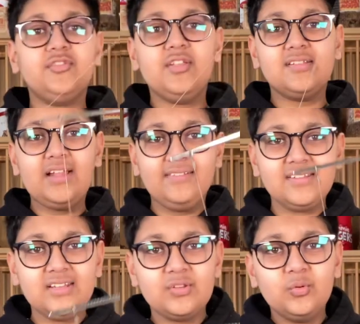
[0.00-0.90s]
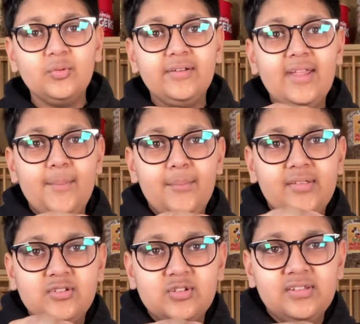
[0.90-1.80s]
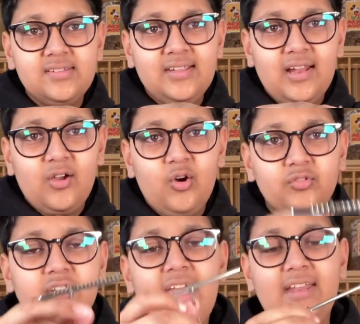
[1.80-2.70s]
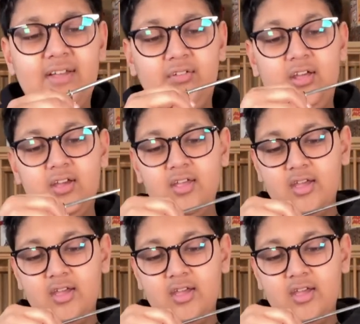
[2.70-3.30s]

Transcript: there's these little nibs, as you can see, on the cake leveler.